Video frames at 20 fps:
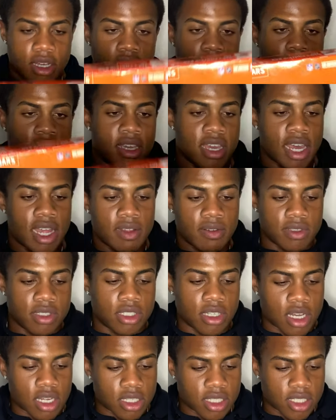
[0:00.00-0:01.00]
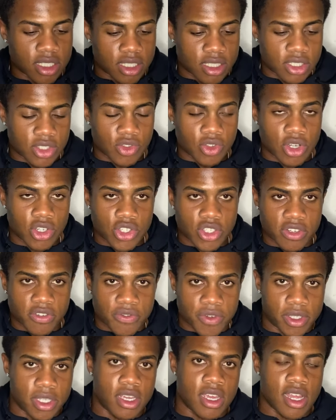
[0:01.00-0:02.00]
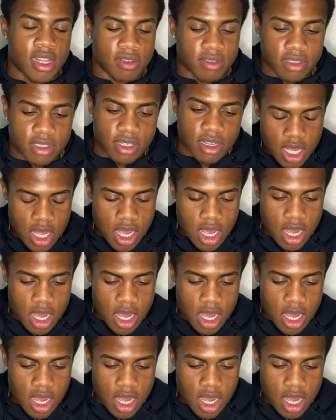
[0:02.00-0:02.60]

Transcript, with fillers: The calories on this is 350 calories.